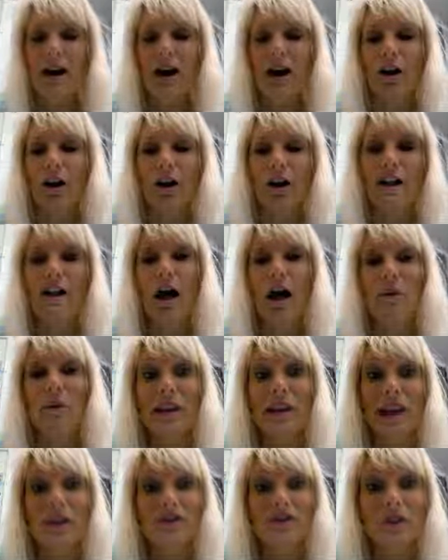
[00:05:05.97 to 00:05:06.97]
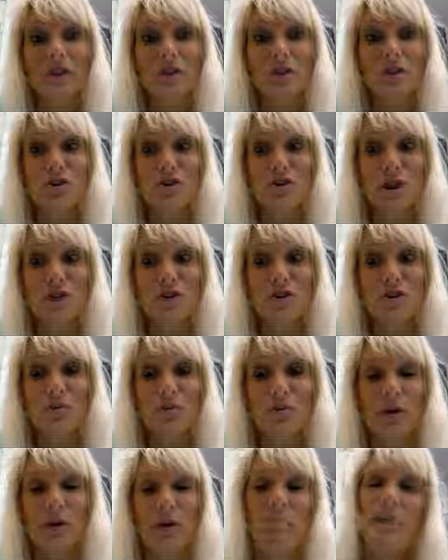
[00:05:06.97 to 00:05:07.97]
All right, I would like for you to try this
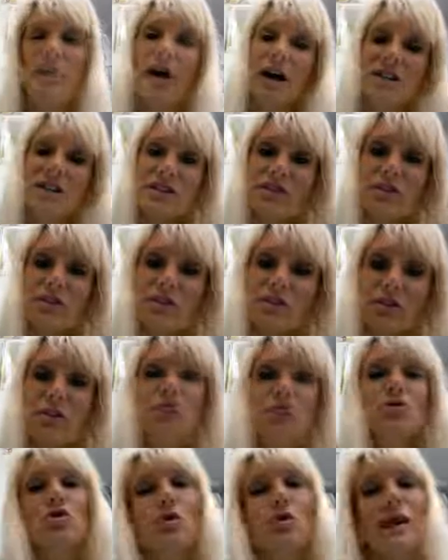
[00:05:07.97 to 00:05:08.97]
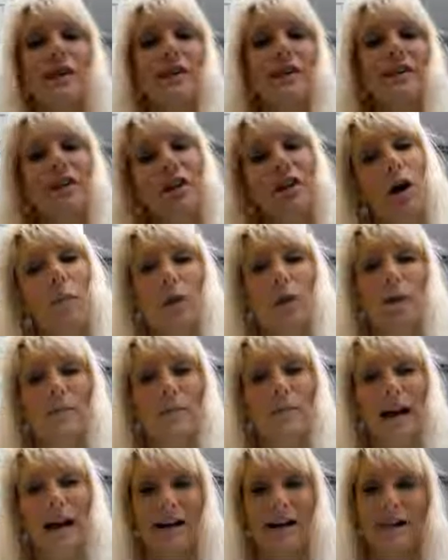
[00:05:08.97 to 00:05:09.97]
one. Pause the video, try it, come on
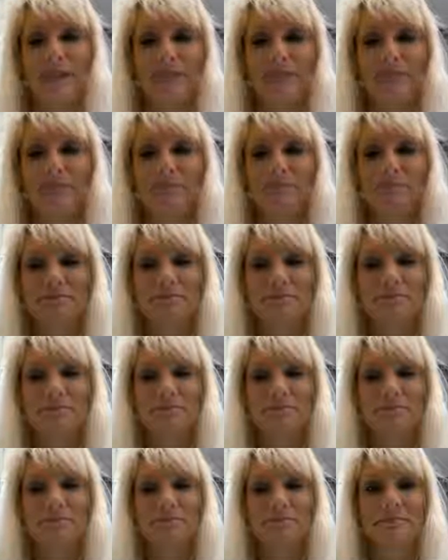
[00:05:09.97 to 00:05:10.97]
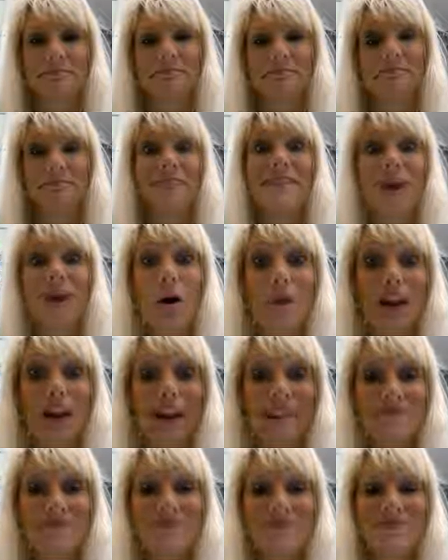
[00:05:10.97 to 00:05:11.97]
back.
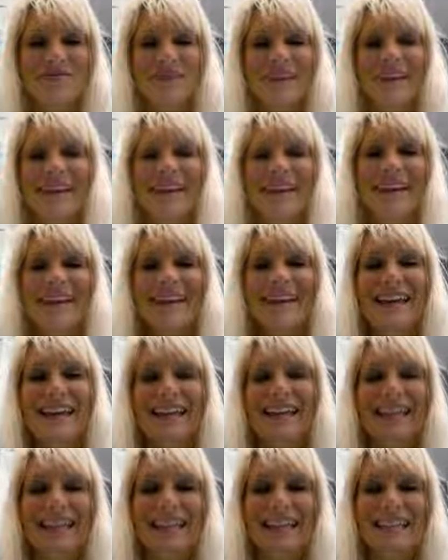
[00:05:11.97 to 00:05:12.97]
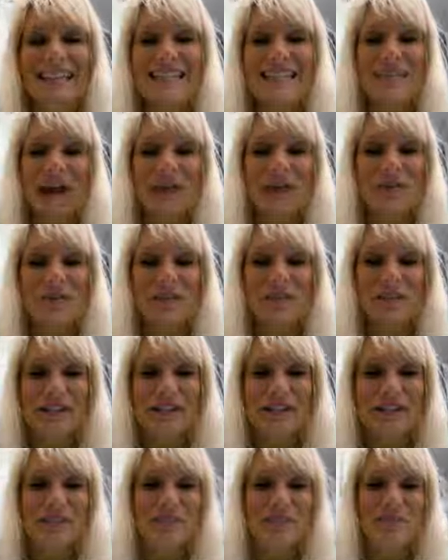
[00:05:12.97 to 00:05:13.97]
Okay, let's see how you
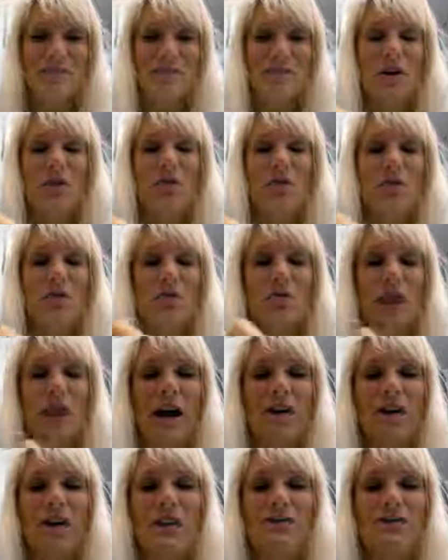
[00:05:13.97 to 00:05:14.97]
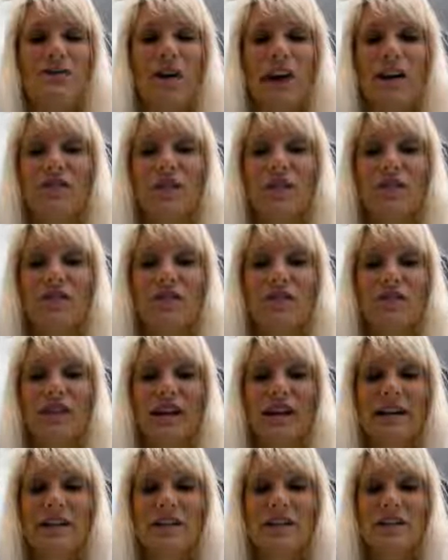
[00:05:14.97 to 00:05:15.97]
did. We're rounding
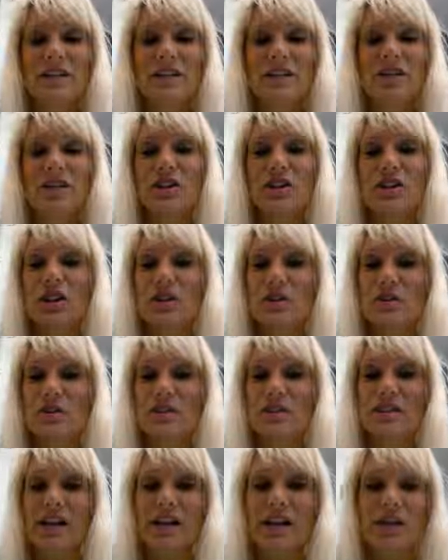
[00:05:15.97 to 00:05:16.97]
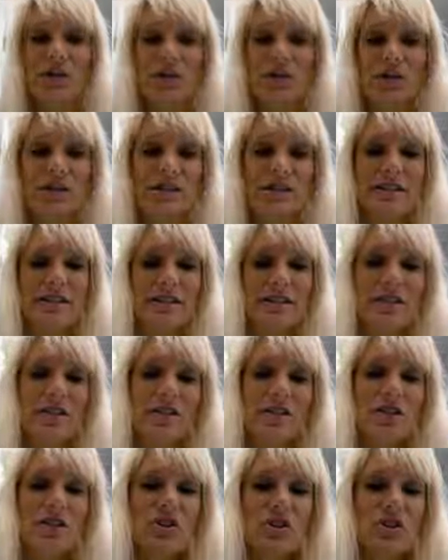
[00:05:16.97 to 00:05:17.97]
519 to the closest hundreds.
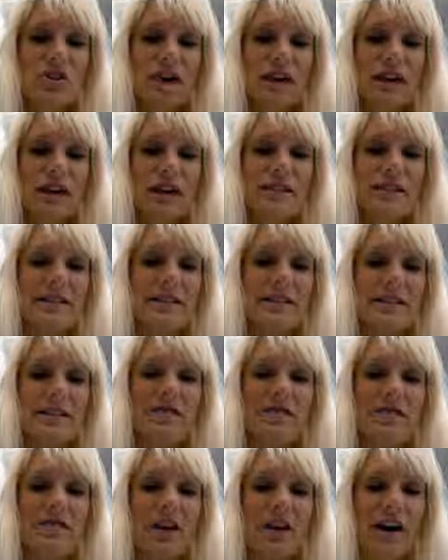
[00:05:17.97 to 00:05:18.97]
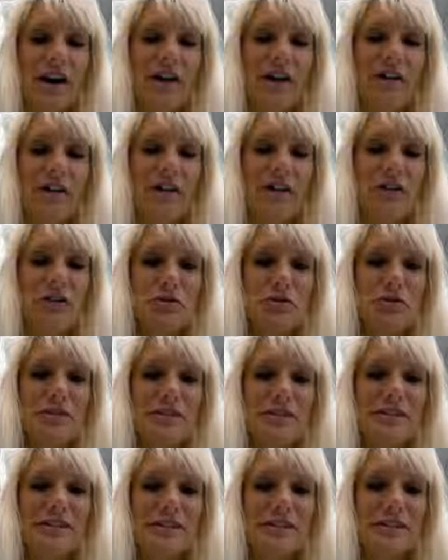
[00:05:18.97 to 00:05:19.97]
So I see that
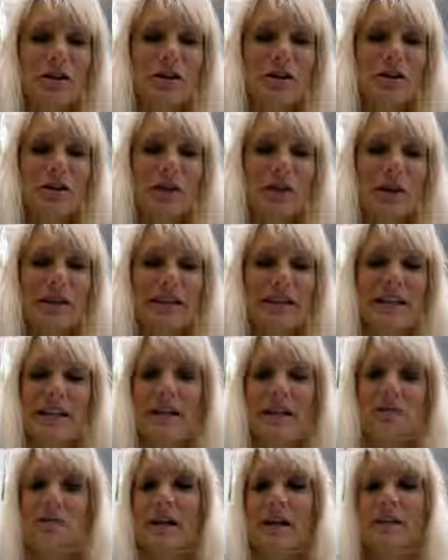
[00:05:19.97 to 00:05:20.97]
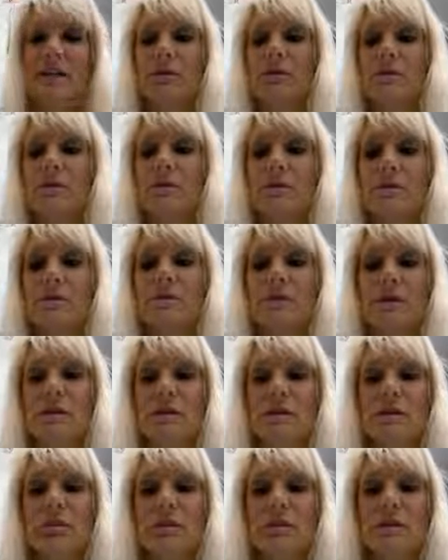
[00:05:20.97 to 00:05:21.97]
500 goes right here. My number is going to be
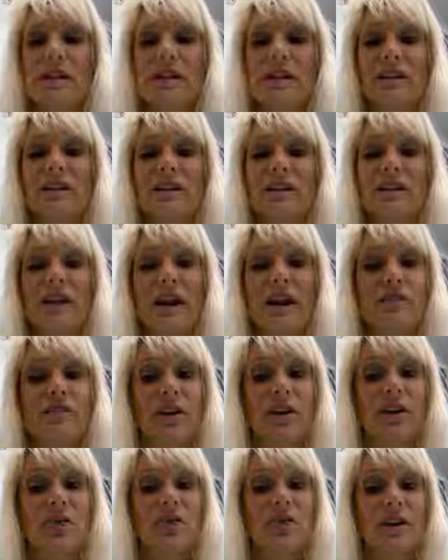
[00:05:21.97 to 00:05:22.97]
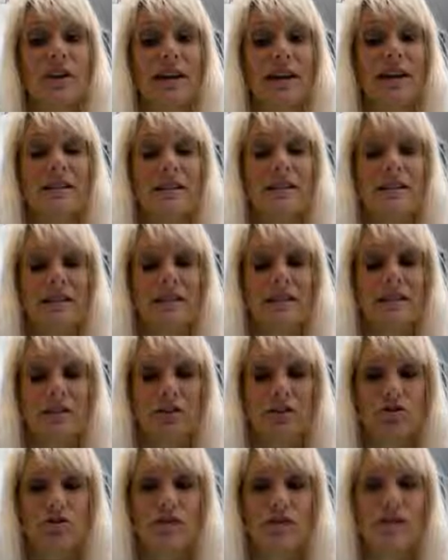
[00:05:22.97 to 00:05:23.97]
between 500 and
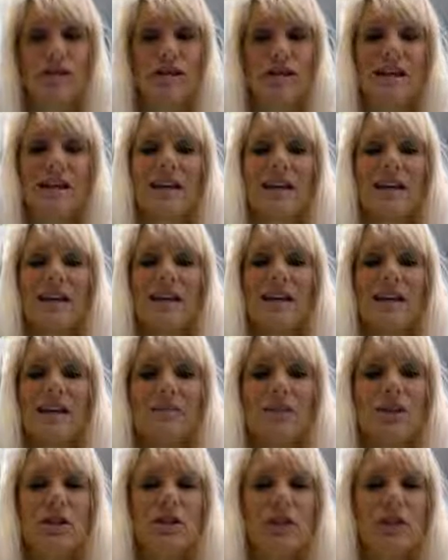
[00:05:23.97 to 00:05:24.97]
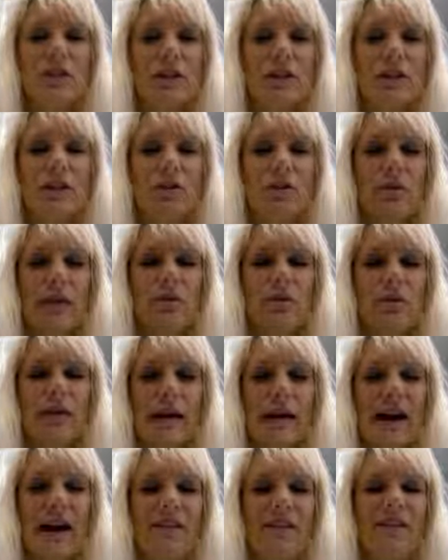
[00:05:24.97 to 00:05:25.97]
600. In between here, I would
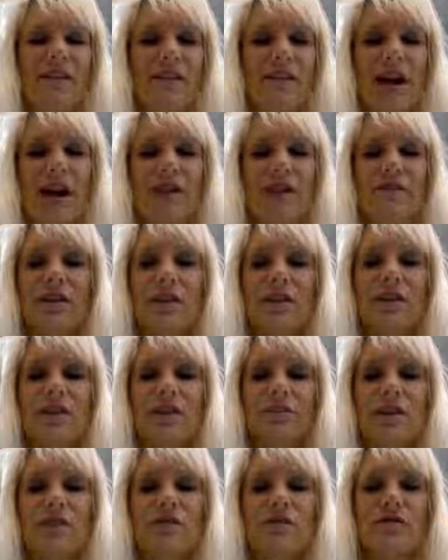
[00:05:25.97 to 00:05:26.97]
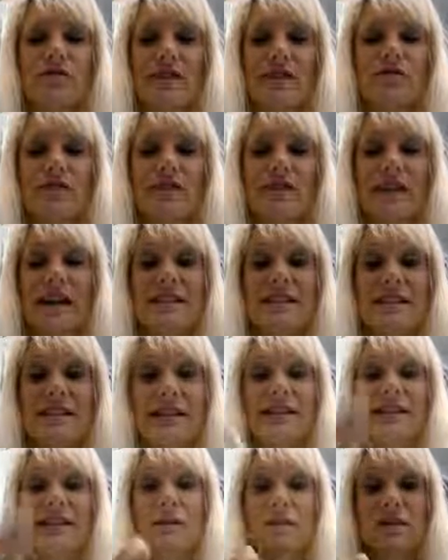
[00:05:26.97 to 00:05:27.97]
have 550. That's
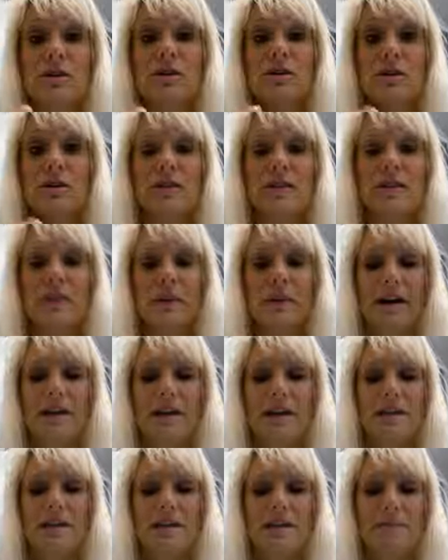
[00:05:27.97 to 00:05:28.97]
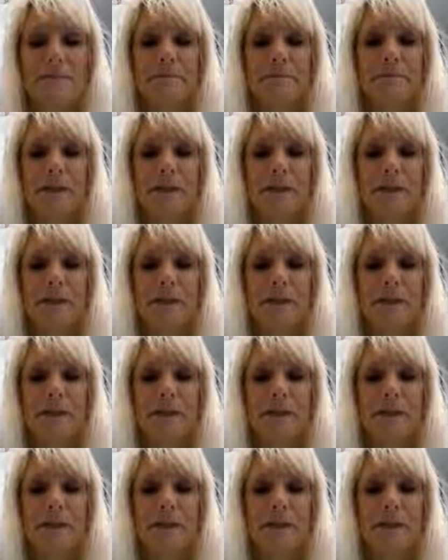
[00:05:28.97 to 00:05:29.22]
that in-between space.